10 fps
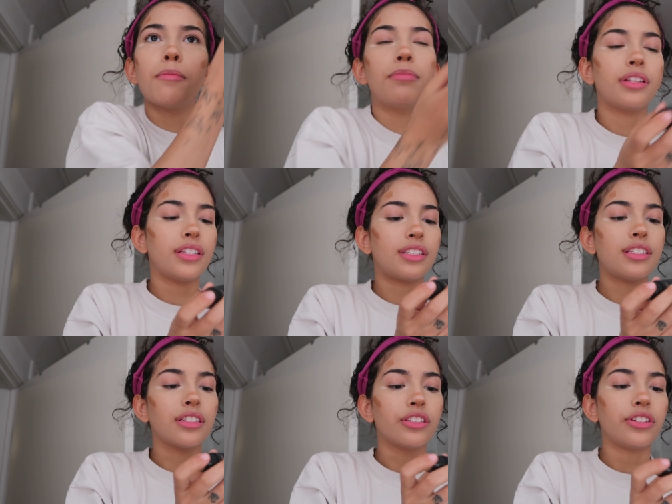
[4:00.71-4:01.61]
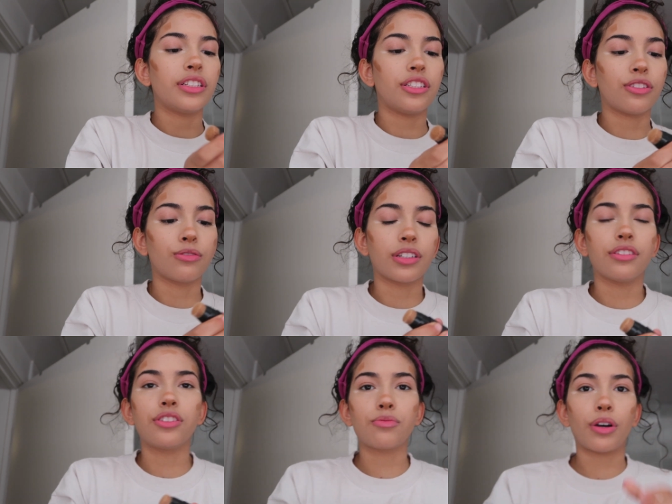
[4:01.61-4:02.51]
But this is literally so
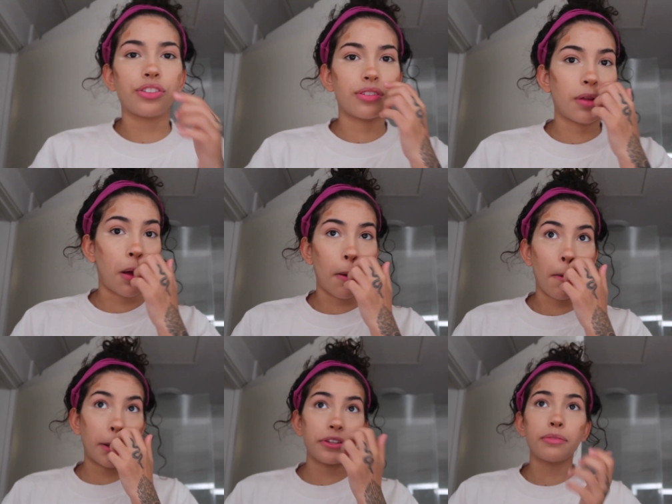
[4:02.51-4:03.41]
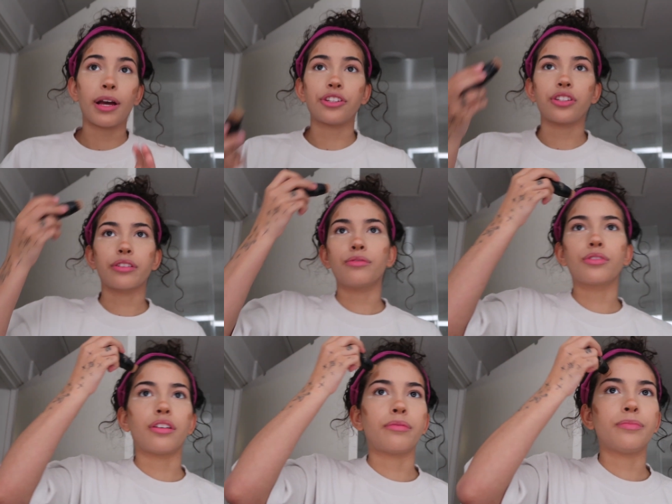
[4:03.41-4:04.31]
good. Just watch the magic.
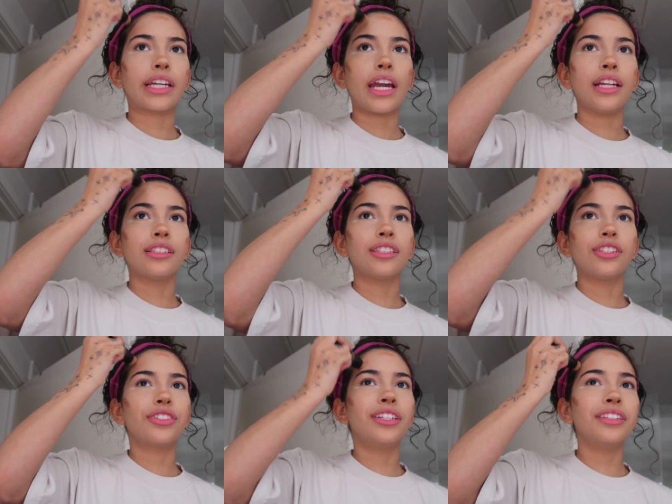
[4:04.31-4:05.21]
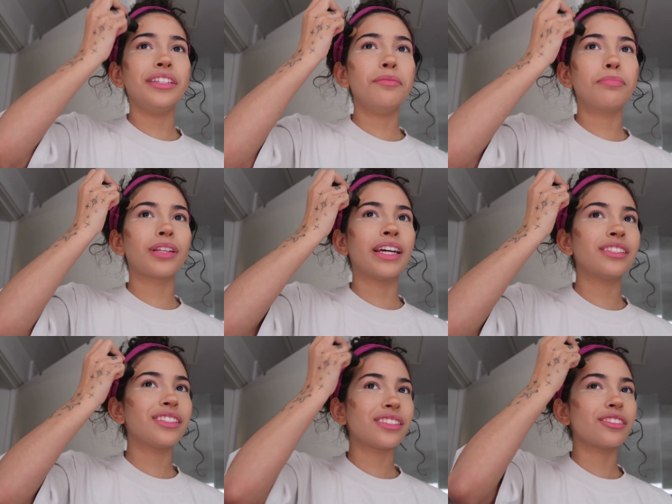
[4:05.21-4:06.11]
Hold on. Like, it literally
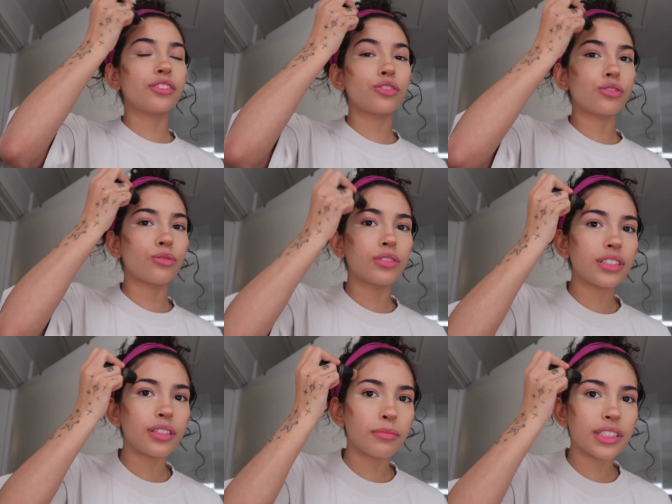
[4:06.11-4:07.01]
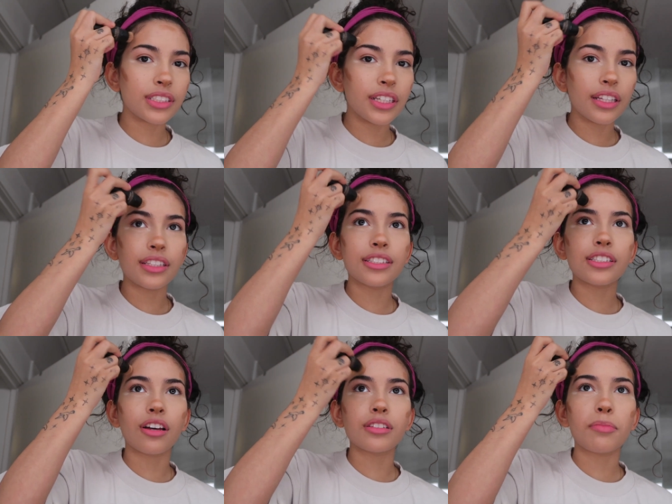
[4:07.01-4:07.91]
blends so seamlessly. This is
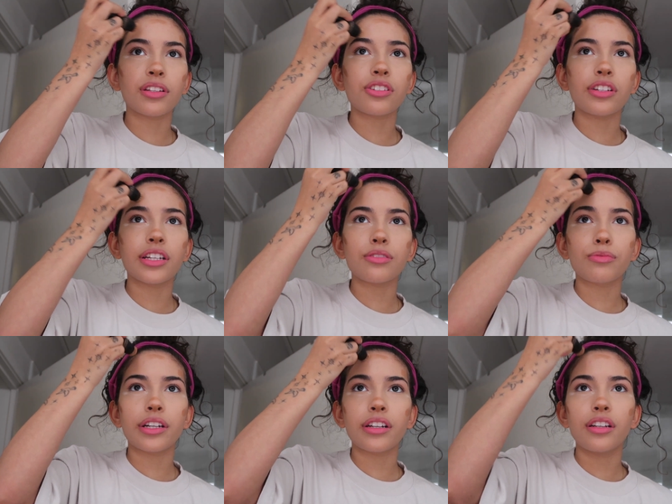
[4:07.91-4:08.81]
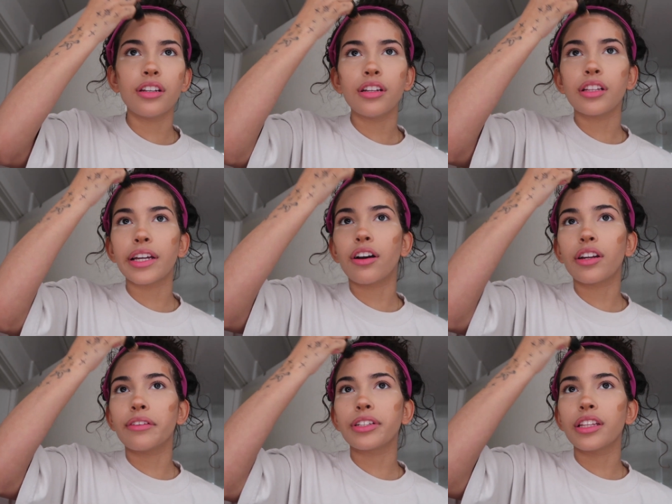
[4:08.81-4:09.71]
not sponsored, I swear. Like,
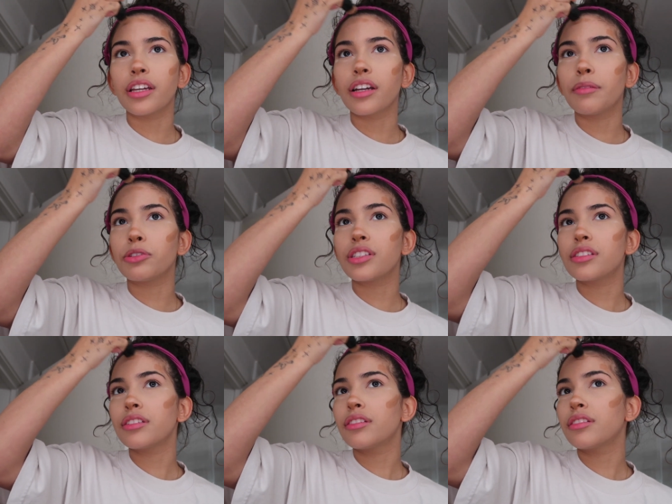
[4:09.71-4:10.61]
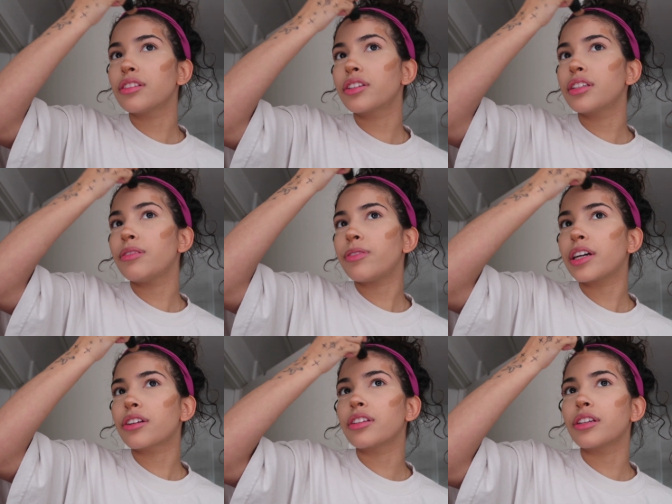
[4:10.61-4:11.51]
on everything. I'm just literally
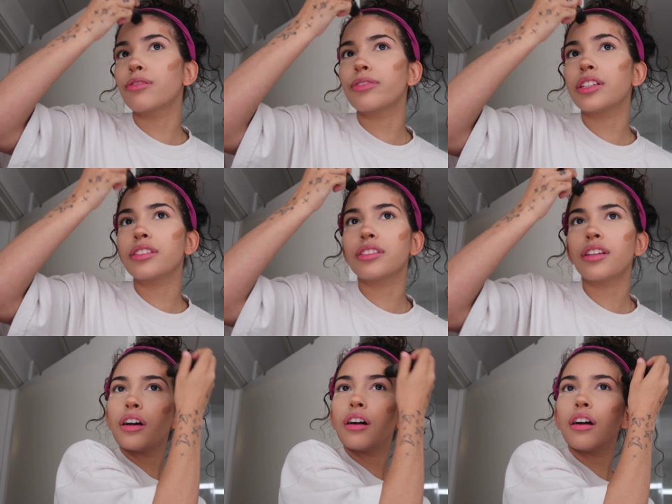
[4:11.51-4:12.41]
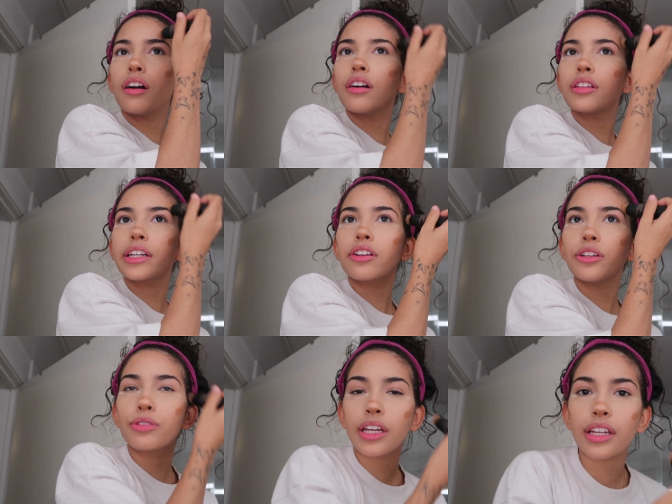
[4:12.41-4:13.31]
fangirling over this. Oh, like, are
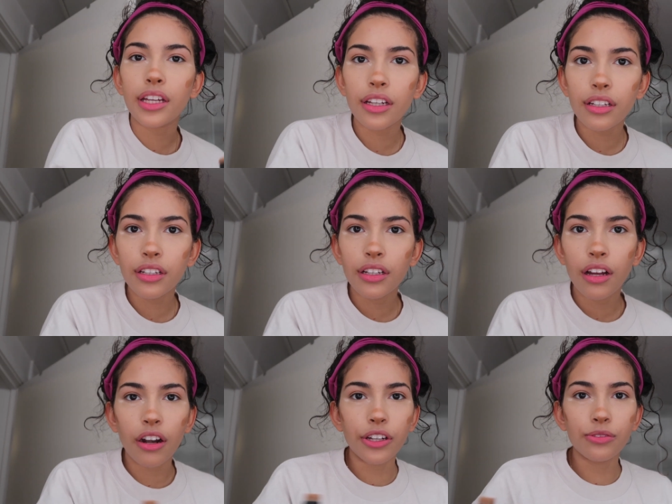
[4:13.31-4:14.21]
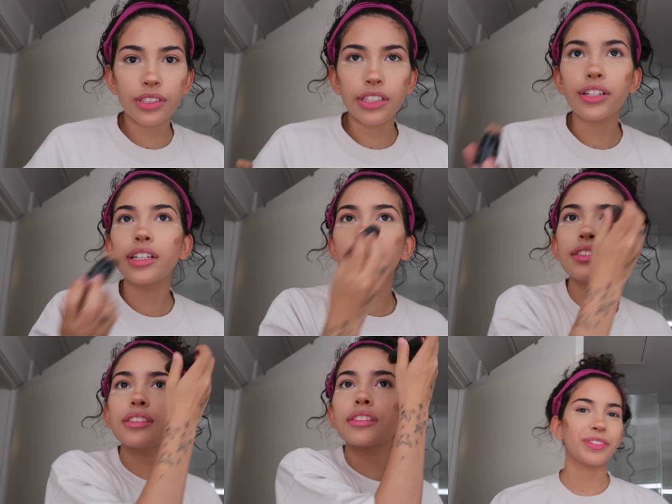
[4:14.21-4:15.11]
you kidding? Are you
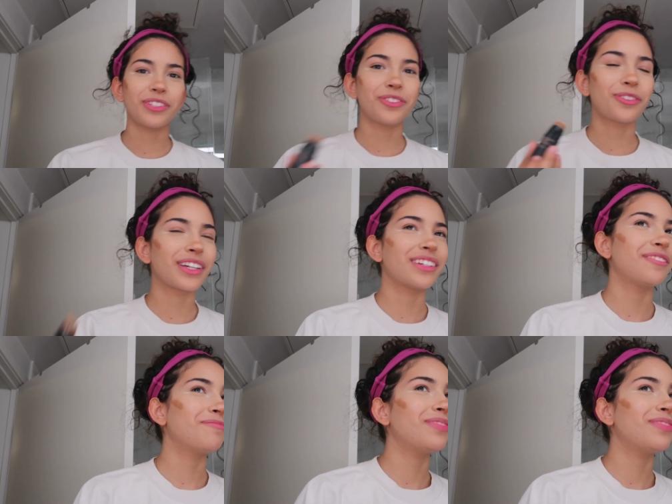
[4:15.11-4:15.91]
serious? You're too cut.